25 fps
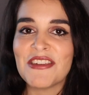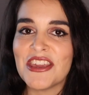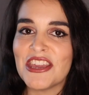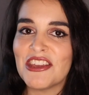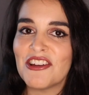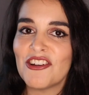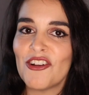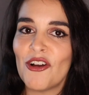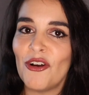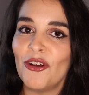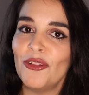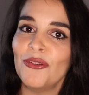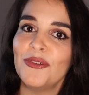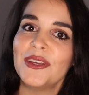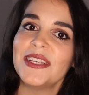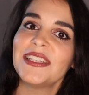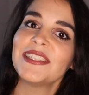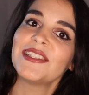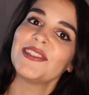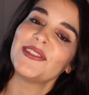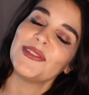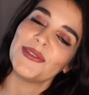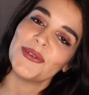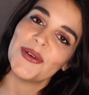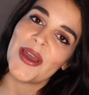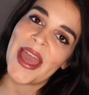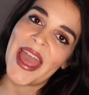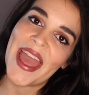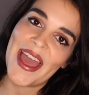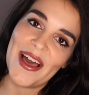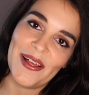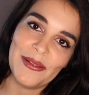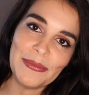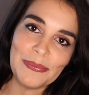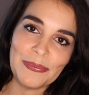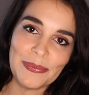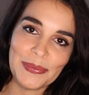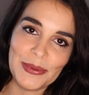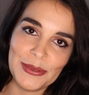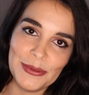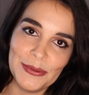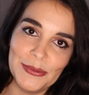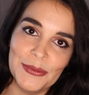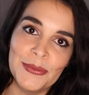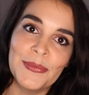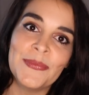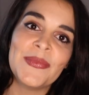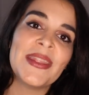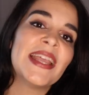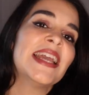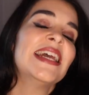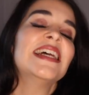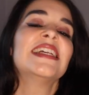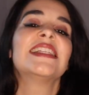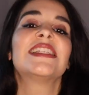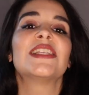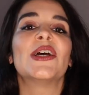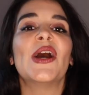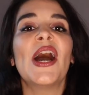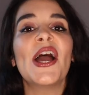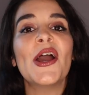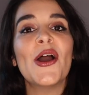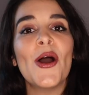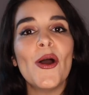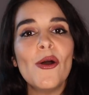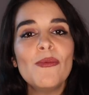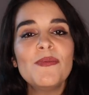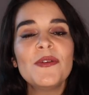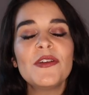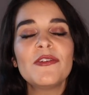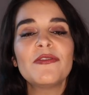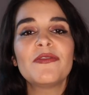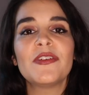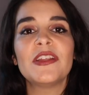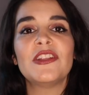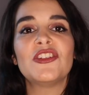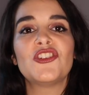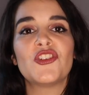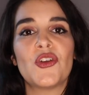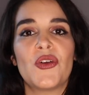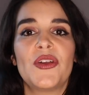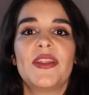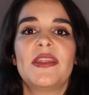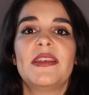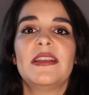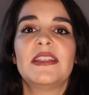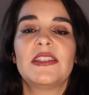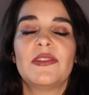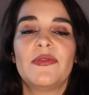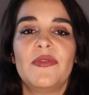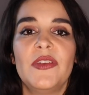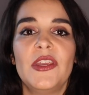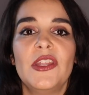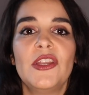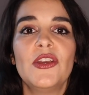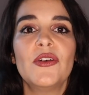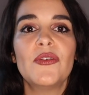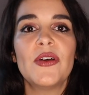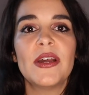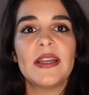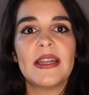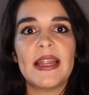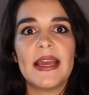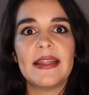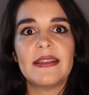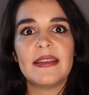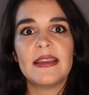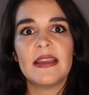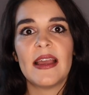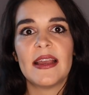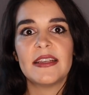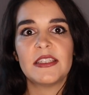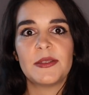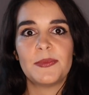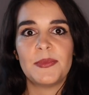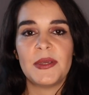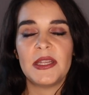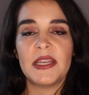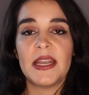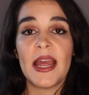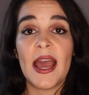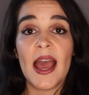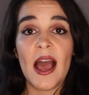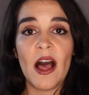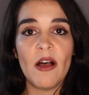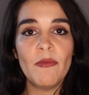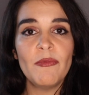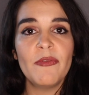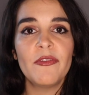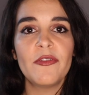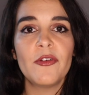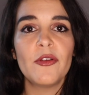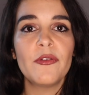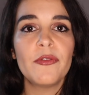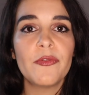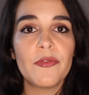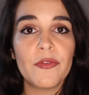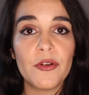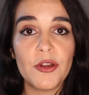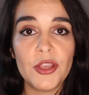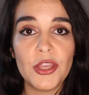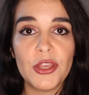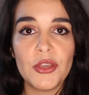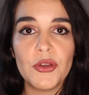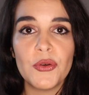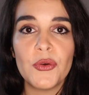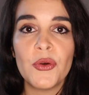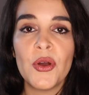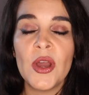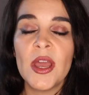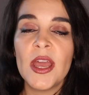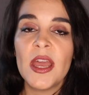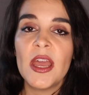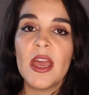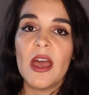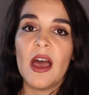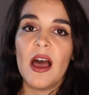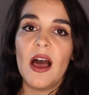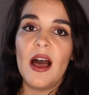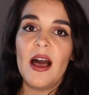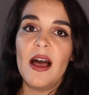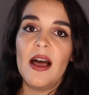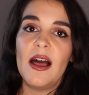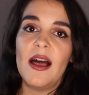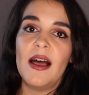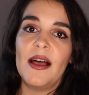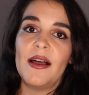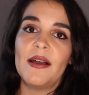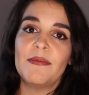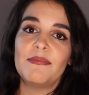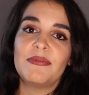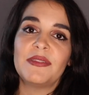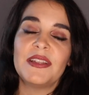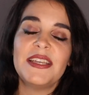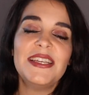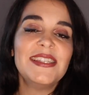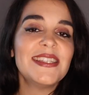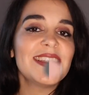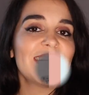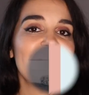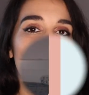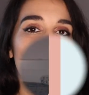here always to help you. So I hope you've enjoyed this video and that has been helpful for you. Uh, please